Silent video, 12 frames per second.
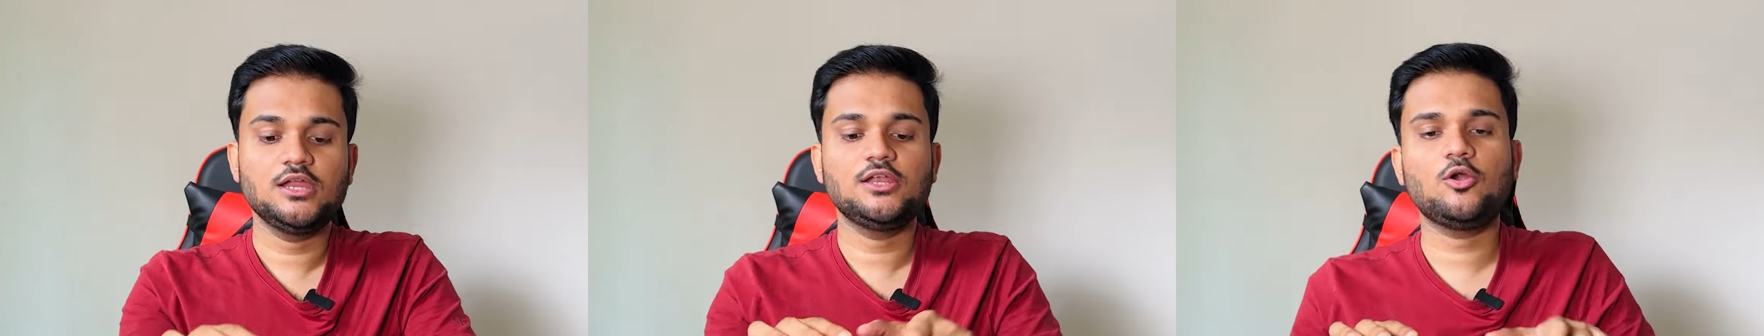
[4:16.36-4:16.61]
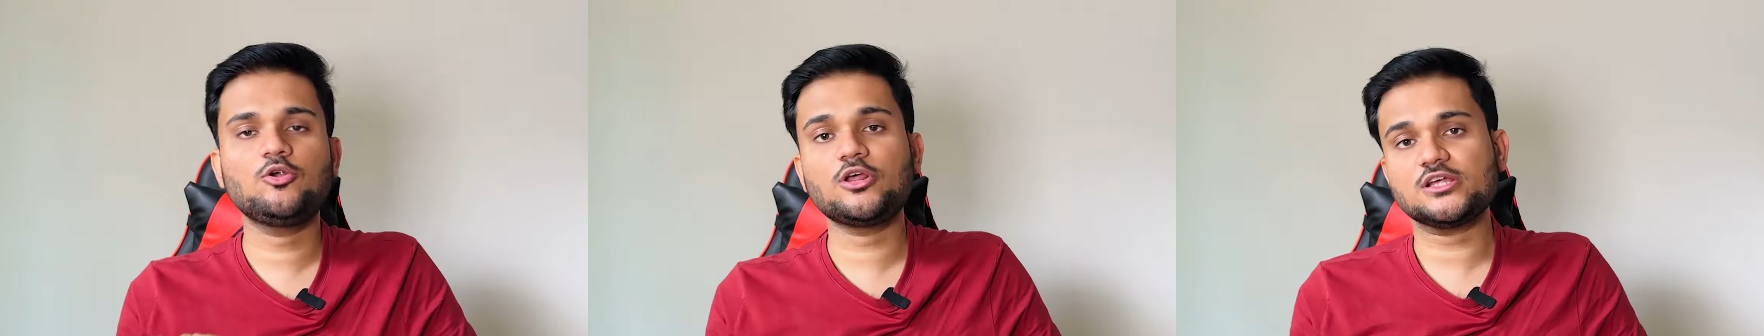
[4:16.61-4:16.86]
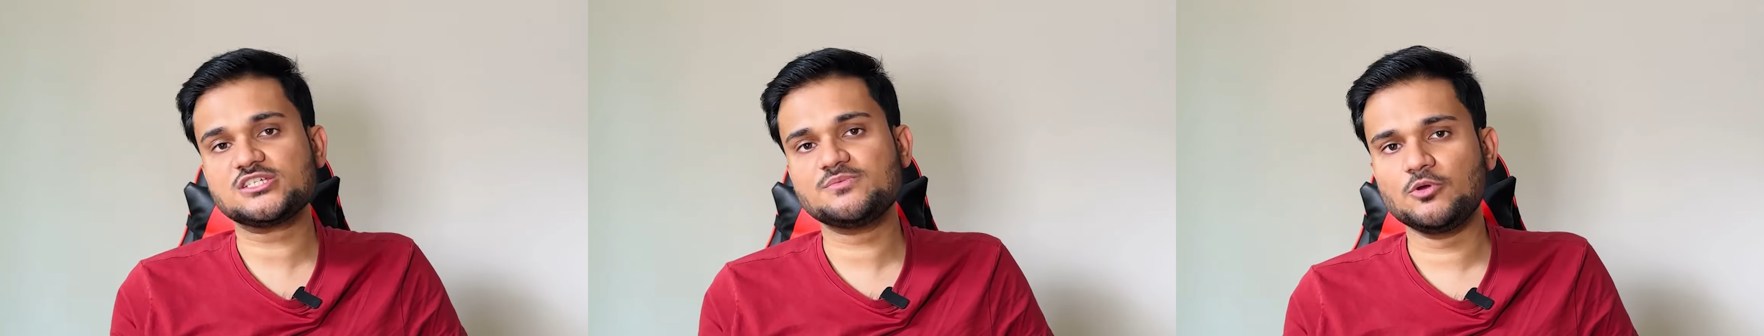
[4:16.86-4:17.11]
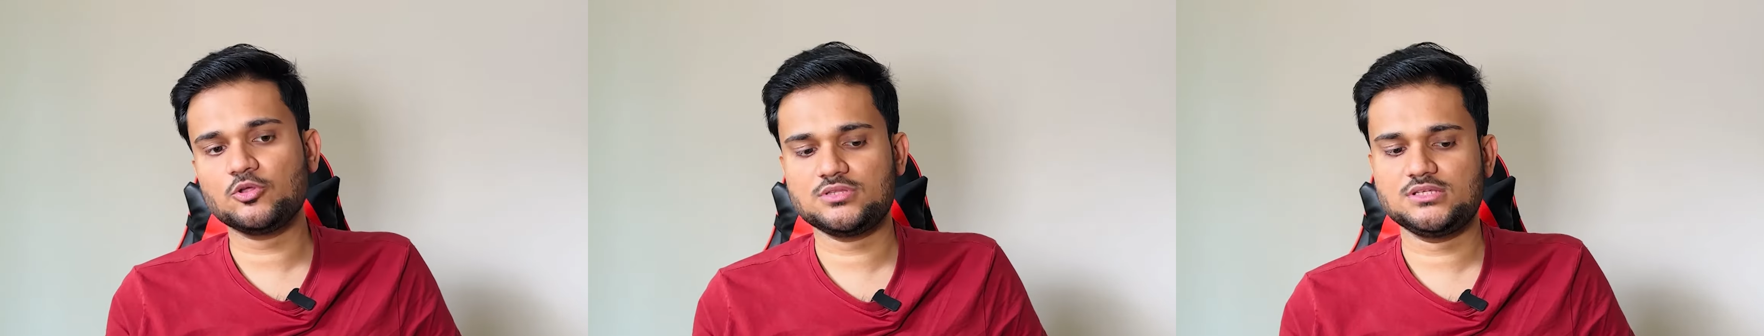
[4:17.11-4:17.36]
Now trust
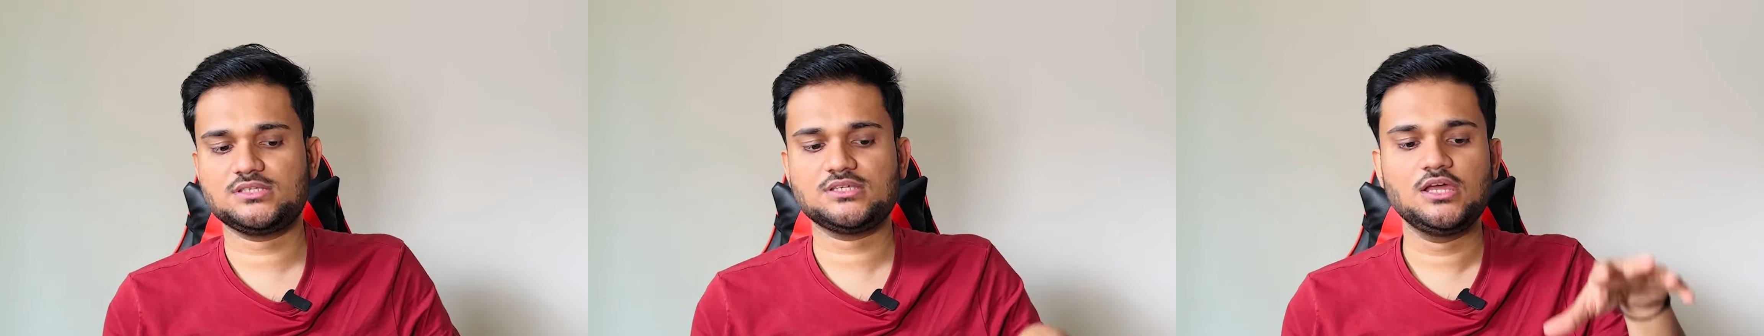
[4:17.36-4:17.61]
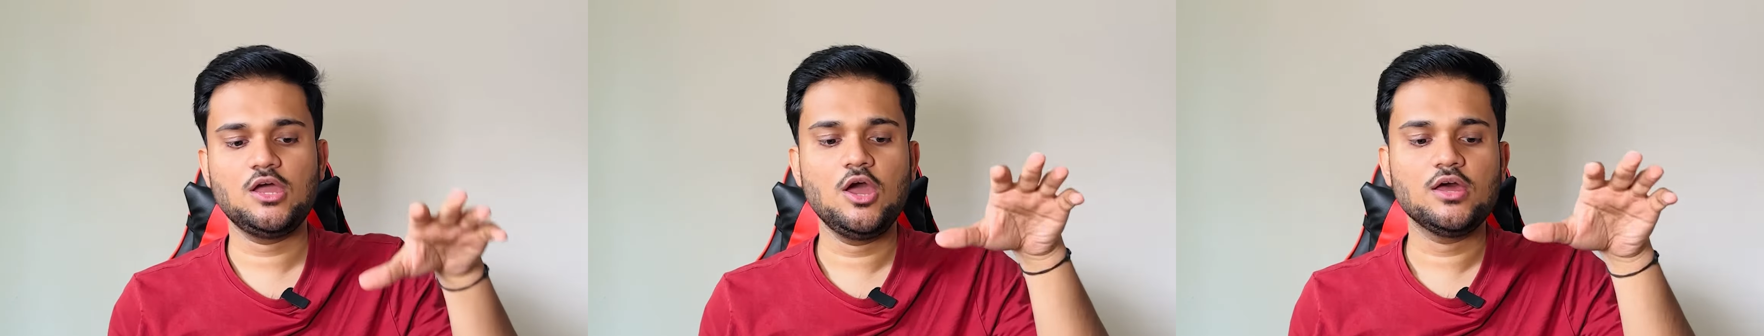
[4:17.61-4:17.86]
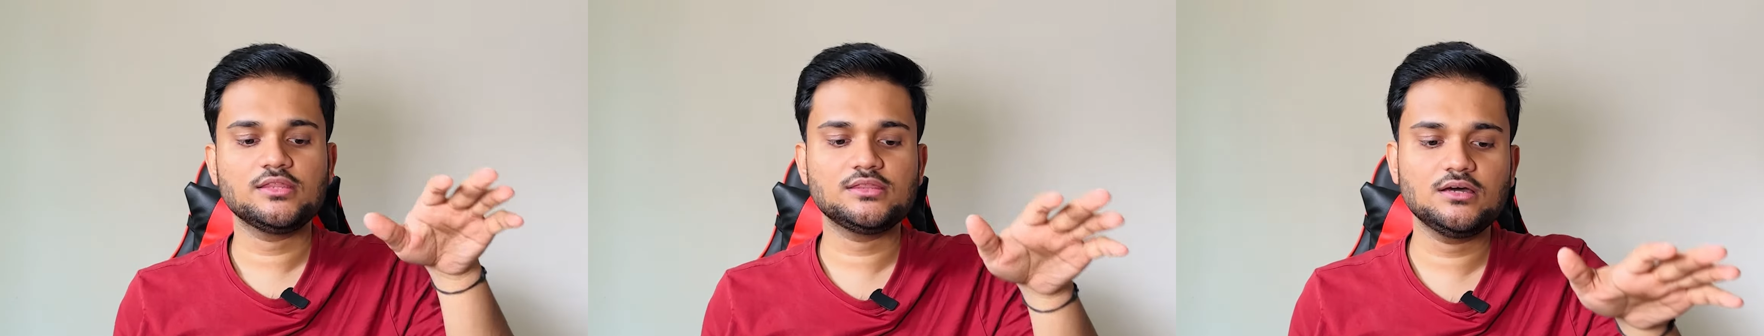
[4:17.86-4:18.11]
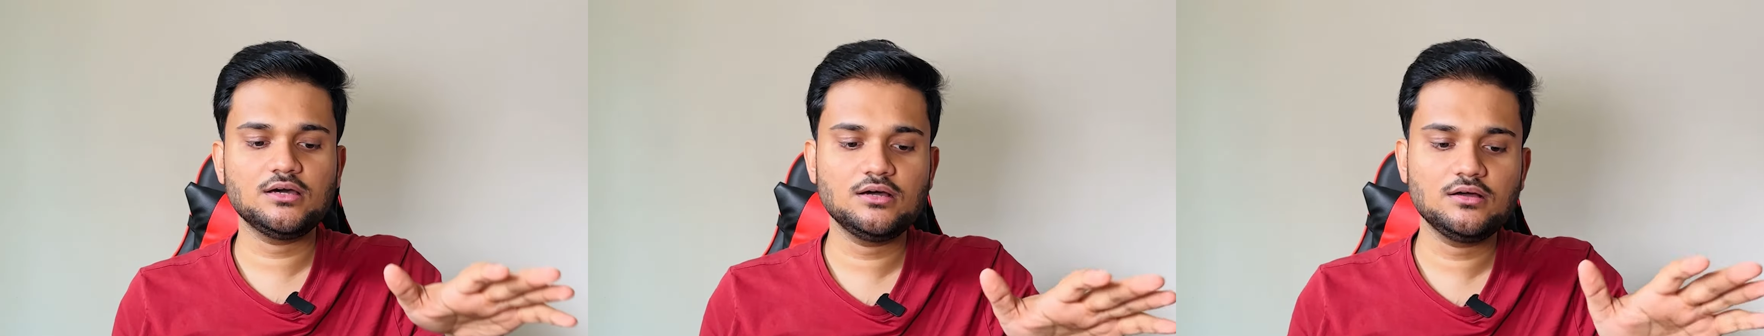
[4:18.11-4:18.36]
me on this.
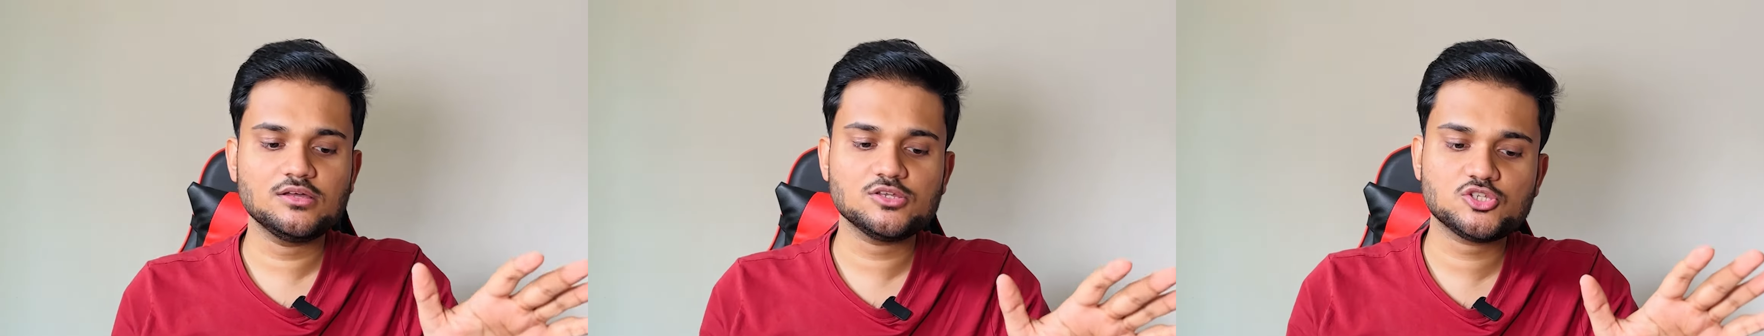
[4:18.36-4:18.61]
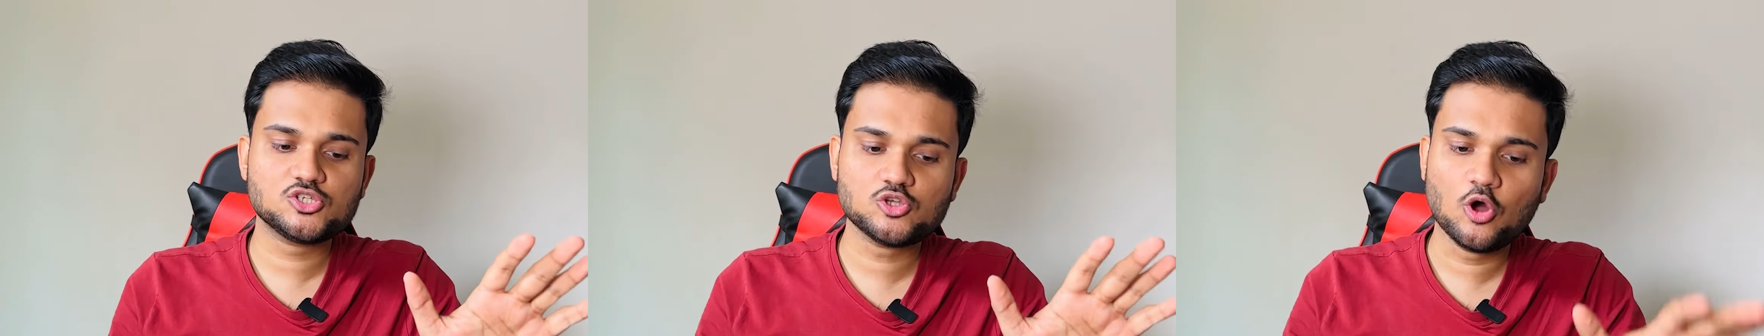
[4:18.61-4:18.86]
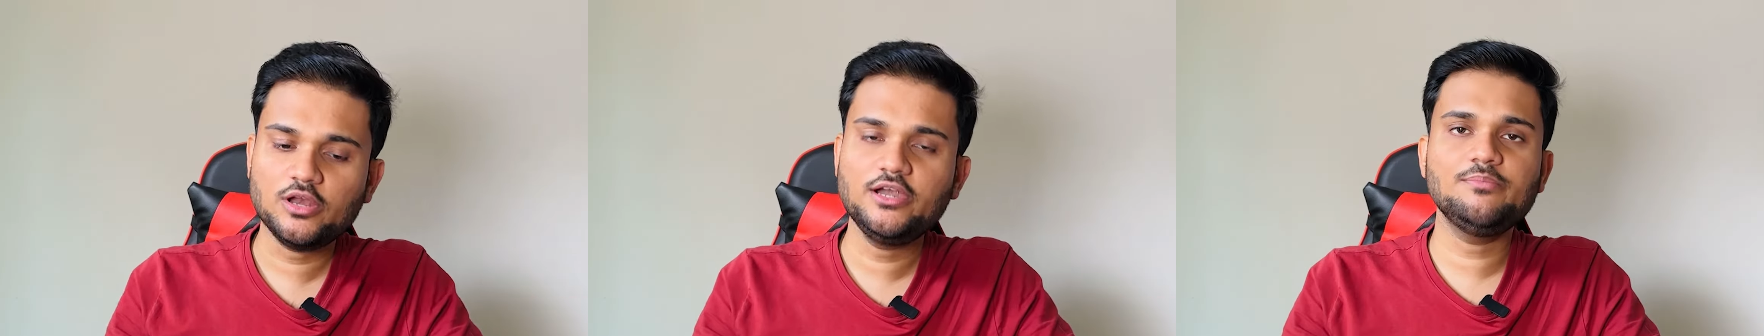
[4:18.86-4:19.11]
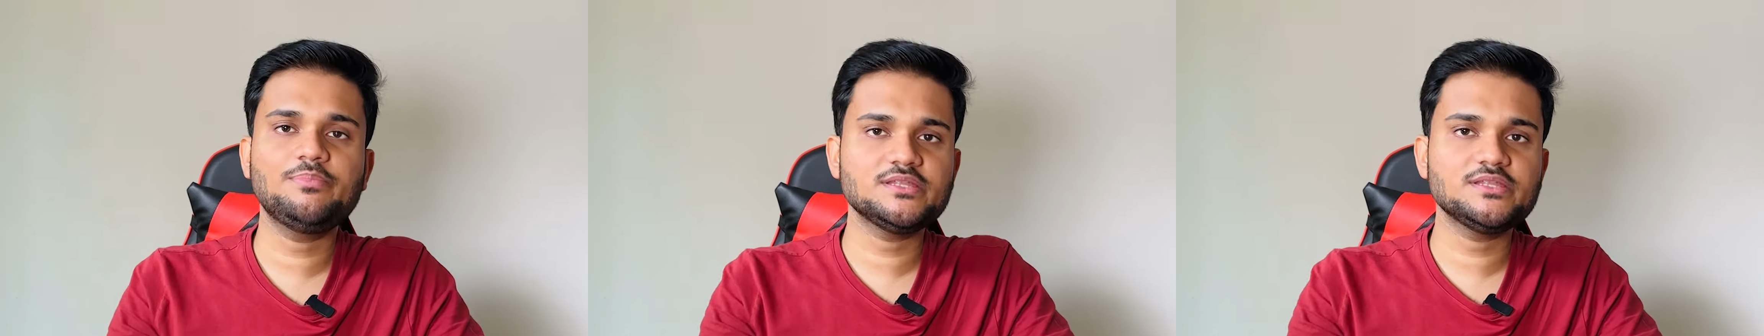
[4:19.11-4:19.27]
The solid